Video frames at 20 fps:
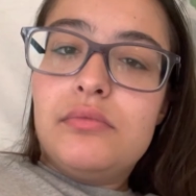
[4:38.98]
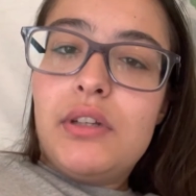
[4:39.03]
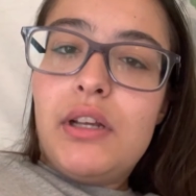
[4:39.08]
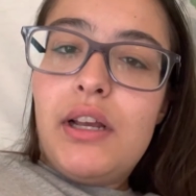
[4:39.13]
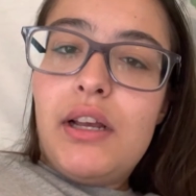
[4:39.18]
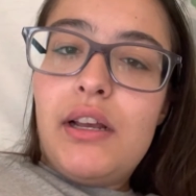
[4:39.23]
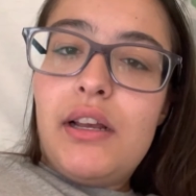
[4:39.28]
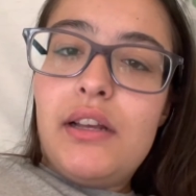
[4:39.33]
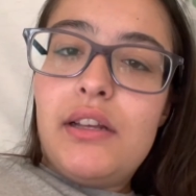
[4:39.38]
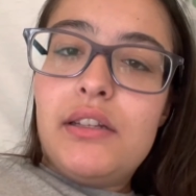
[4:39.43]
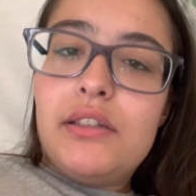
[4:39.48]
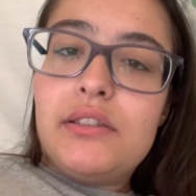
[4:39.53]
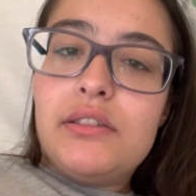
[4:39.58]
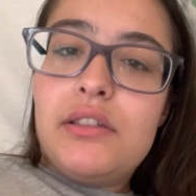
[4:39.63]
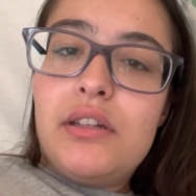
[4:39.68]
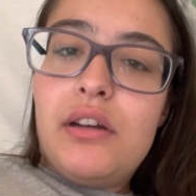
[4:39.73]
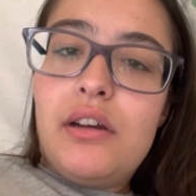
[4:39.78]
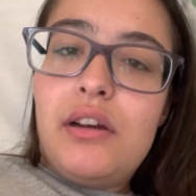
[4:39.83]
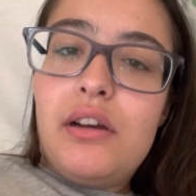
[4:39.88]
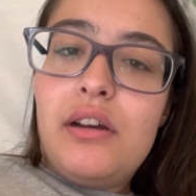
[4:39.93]
Hey
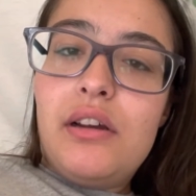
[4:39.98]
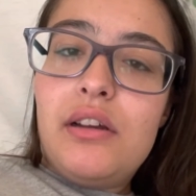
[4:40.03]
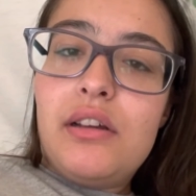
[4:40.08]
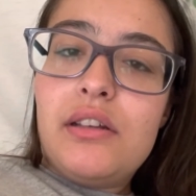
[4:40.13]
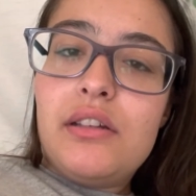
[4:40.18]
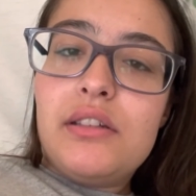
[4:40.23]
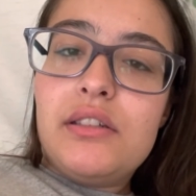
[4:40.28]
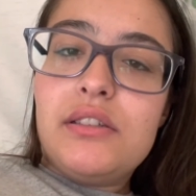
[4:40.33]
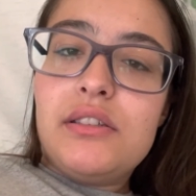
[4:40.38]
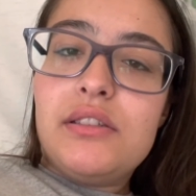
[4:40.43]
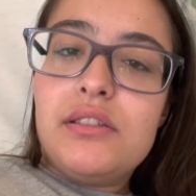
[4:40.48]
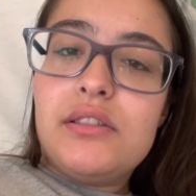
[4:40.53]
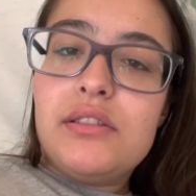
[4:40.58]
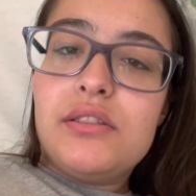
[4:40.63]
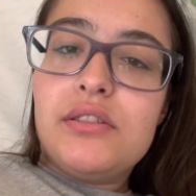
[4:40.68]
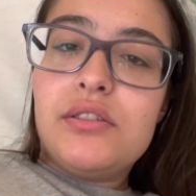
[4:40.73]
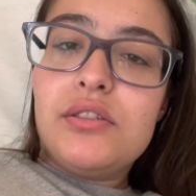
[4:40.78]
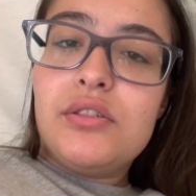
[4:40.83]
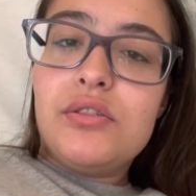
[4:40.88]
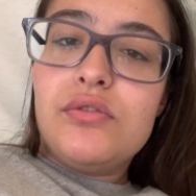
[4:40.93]
guys,
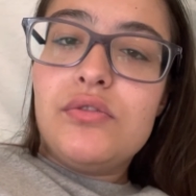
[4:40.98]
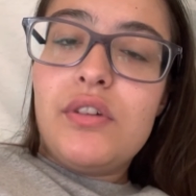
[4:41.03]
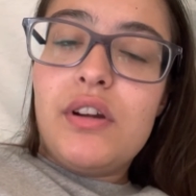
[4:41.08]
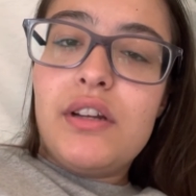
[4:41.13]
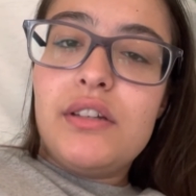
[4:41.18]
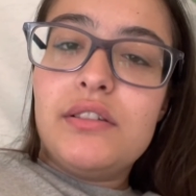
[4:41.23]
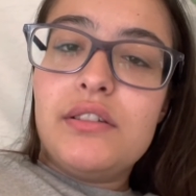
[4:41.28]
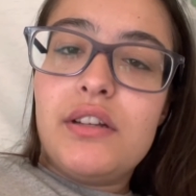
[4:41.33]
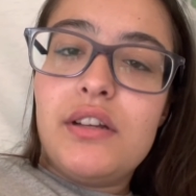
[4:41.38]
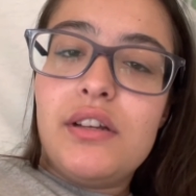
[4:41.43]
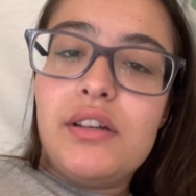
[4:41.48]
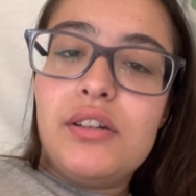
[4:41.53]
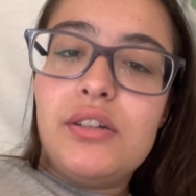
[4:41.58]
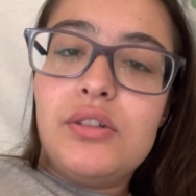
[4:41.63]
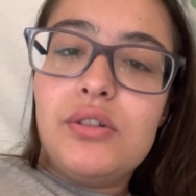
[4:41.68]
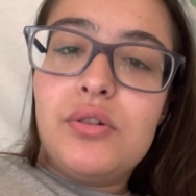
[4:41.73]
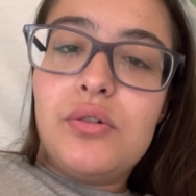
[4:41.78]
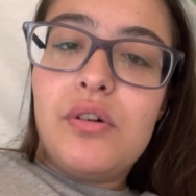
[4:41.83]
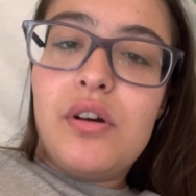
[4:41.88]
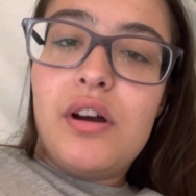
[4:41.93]
so right
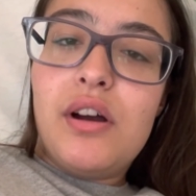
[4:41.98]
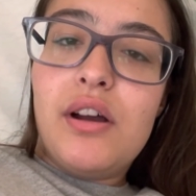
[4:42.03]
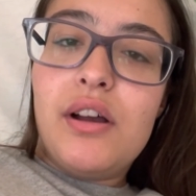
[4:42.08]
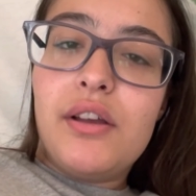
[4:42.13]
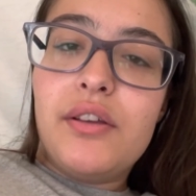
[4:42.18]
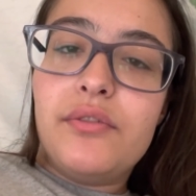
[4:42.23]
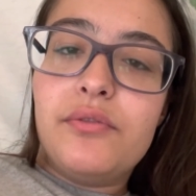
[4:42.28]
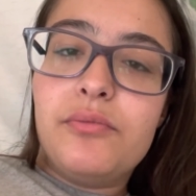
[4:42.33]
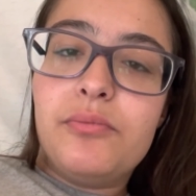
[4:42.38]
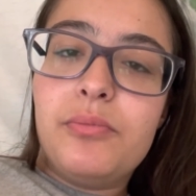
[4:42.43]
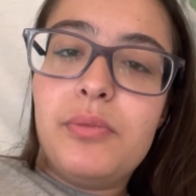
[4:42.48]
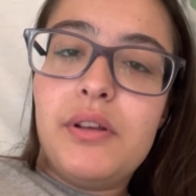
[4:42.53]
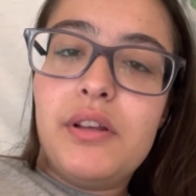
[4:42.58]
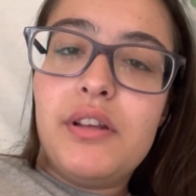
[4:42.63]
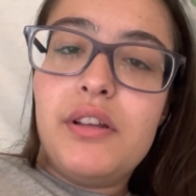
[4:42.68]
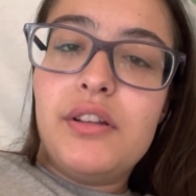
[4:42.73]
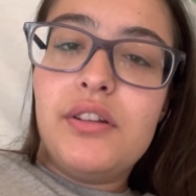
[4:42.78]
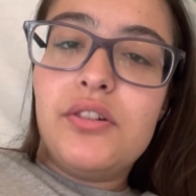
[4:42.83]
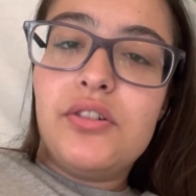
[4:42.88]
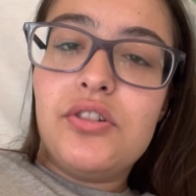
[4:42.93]
now I've
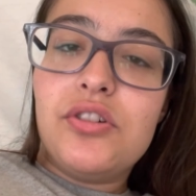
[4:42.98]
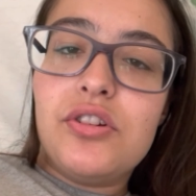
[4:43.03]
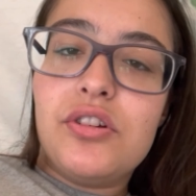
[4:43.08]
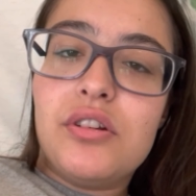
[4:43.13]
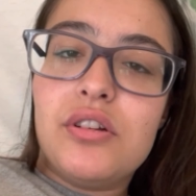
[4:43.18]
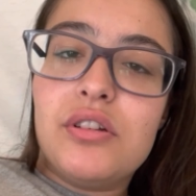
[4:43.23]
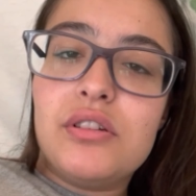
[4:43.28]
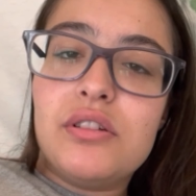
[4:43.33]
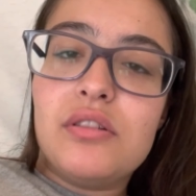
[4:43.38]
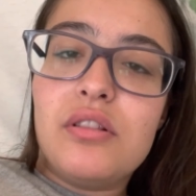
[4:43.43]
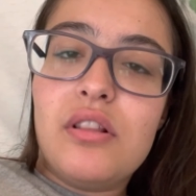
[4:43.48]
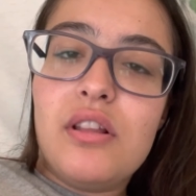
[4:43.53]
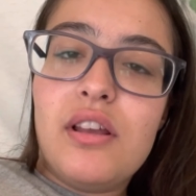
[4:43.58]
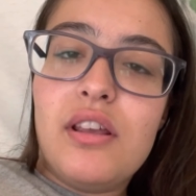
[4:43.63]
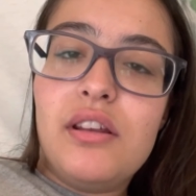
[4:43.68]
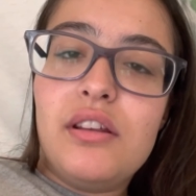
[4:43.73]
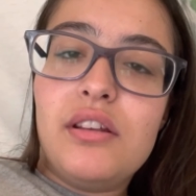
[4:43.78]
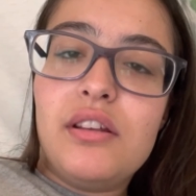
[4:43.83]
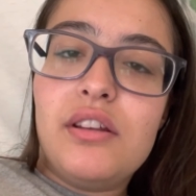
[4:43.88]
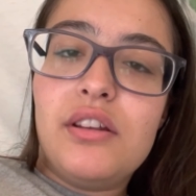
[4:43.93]
been just
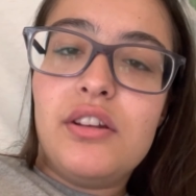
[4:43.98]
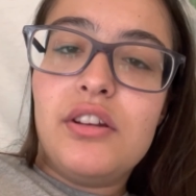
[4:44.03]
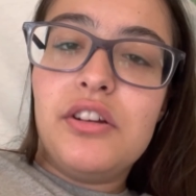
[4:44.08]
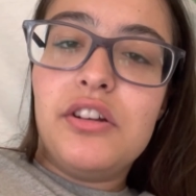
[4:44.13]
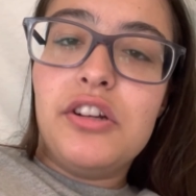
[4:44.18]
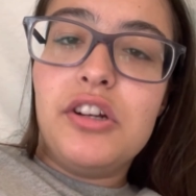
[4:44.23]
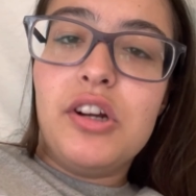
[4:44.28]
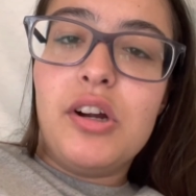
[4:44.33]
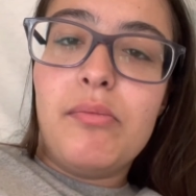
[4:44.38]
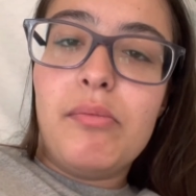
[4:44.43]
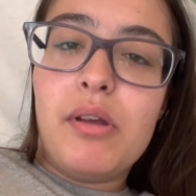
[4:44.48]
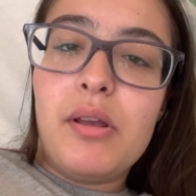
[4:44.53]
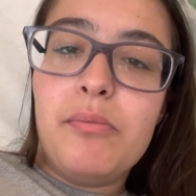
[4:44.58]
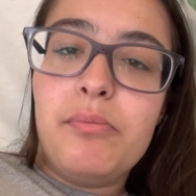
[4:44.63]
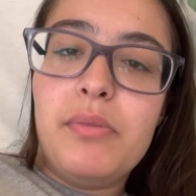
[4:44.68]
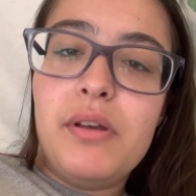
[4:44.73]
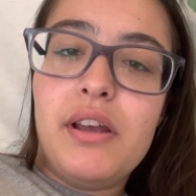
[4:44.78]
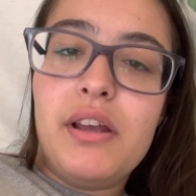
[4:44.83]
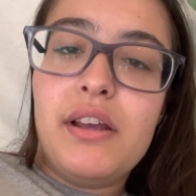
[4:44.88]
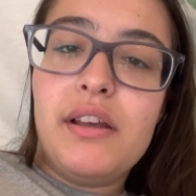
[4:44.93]
laying here on my
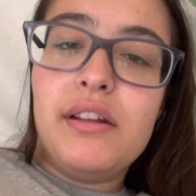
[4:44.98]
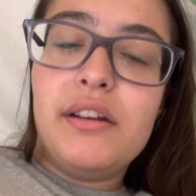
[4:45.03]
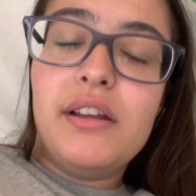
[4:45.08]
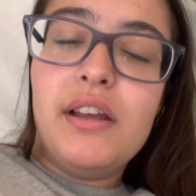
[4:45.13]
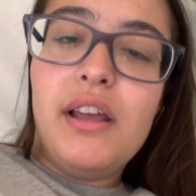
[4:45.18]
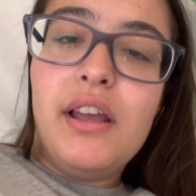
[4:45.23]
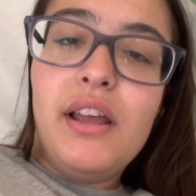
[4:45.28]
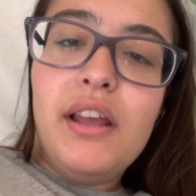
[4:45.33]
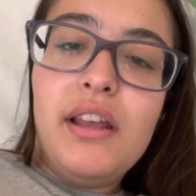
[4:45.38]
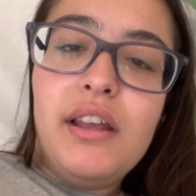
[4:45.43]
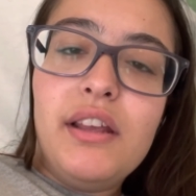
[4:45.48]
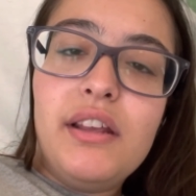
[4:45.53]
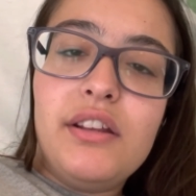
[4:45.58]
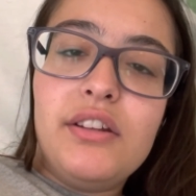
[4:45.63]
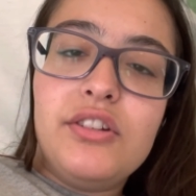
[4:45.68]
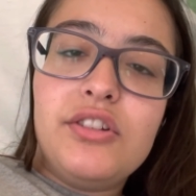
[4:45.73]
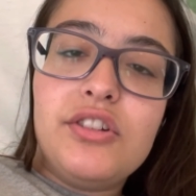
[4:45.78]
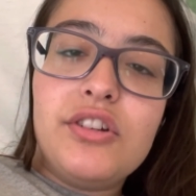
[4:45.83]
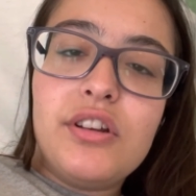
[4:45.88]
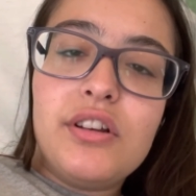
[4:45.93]
bed
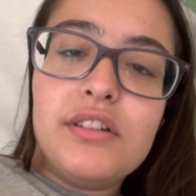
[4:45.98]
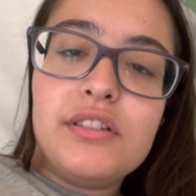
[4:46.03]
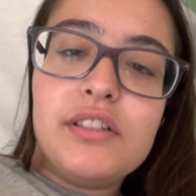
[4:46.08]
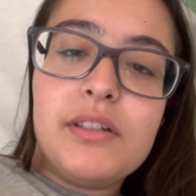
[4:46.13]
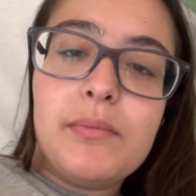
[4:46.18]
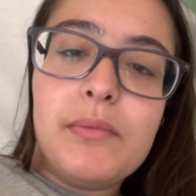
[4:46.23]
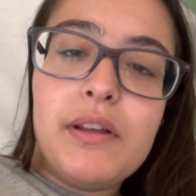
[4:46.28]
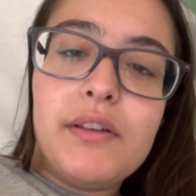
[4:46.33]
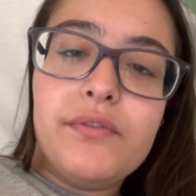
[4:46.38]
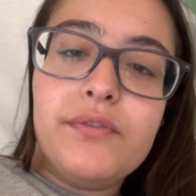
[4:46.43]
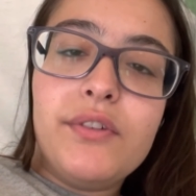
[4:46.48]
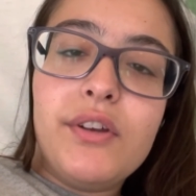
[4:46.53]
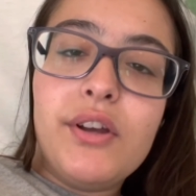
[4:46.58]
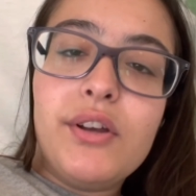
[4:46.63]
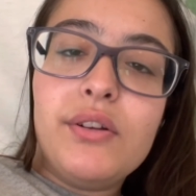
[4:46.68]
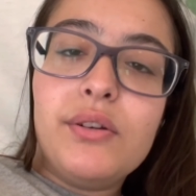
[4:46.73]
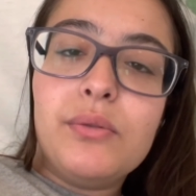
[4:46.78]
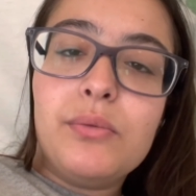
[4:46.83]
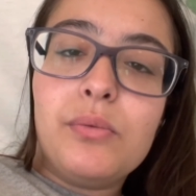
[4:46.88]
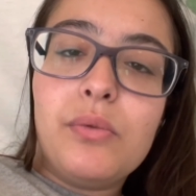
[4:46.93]
and just on my
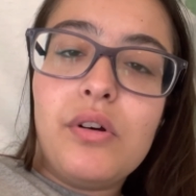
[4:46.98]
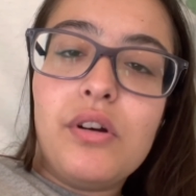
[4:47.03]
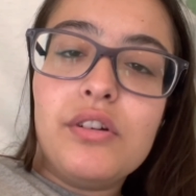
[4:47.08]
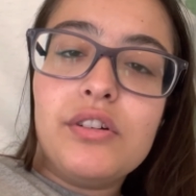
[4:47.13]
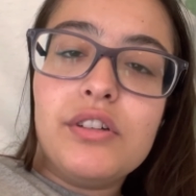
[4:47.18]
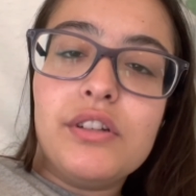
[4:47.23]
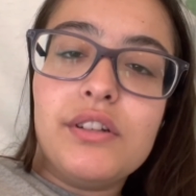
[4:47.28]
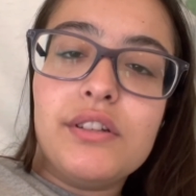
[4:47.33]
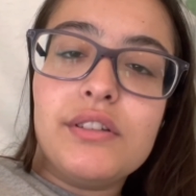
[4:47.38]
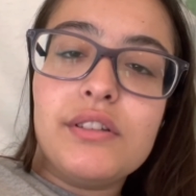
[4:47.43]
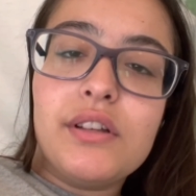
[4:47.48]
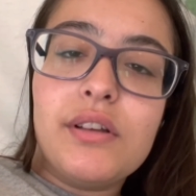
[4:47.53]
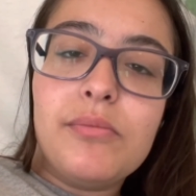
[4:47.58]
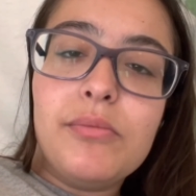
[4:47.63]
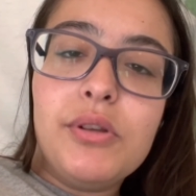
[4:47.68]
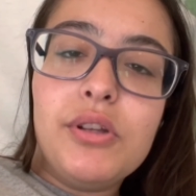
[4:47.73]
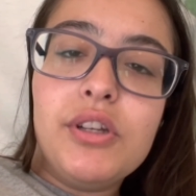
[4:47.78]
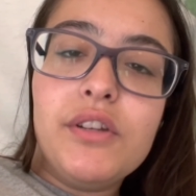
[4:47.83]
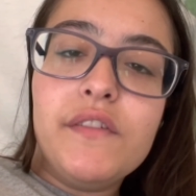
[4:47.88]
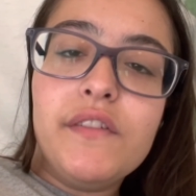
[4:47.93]
phone and watching
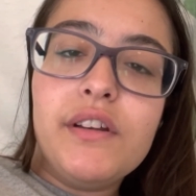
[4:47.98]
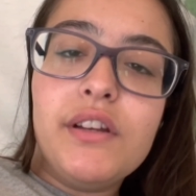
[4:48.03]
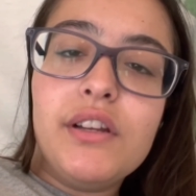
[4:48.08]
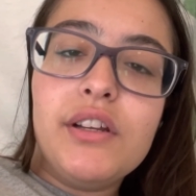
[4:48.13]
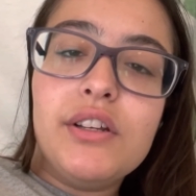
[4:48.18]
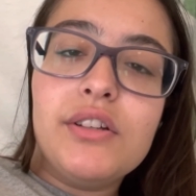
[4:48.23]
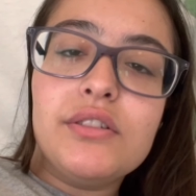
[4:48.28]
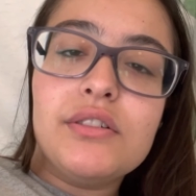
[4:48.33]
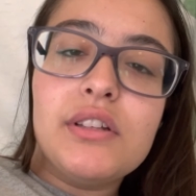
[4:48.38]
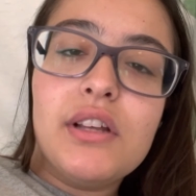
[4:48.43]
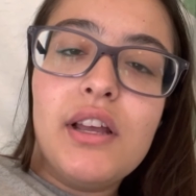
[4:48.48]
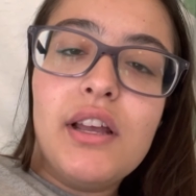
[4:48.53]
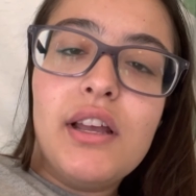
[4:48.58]
some YouTube videos